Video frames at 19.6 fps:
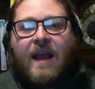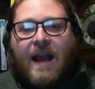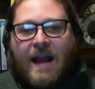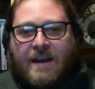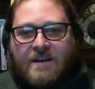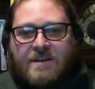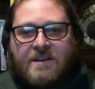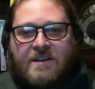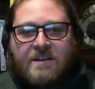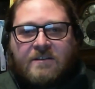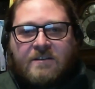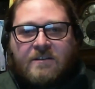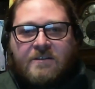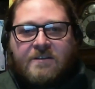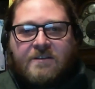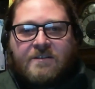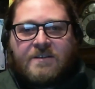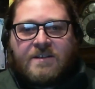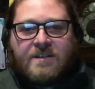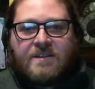and it
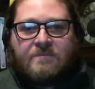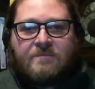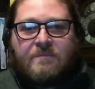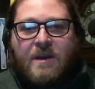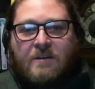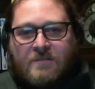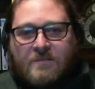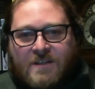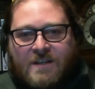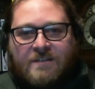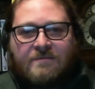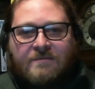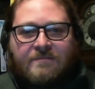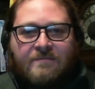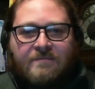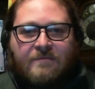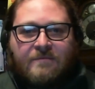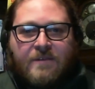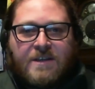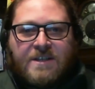includes Melton,
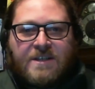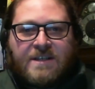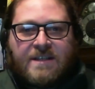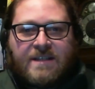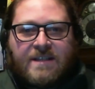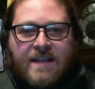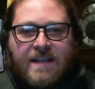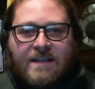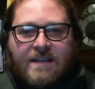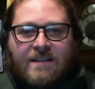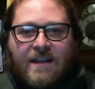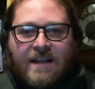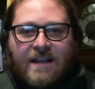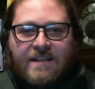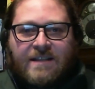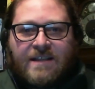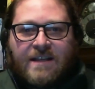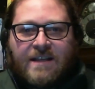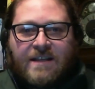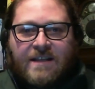which is a
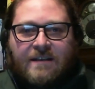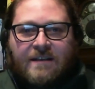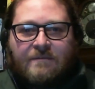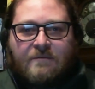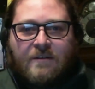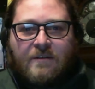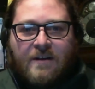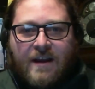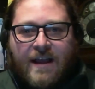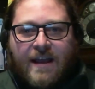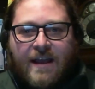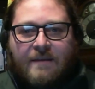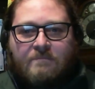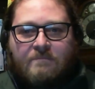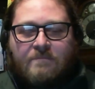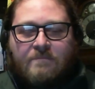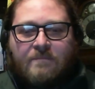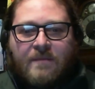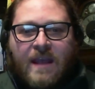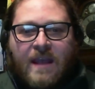satellite city where I am.